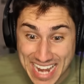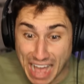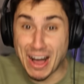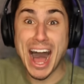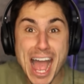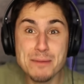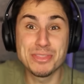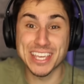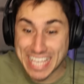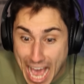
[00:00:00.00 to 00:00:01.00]
Now
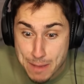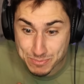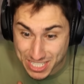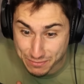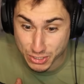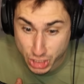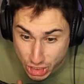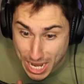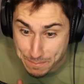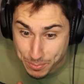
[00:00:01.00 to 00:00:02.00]
I'm the captain of the
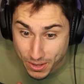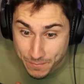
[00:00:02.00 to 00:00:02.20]
ship!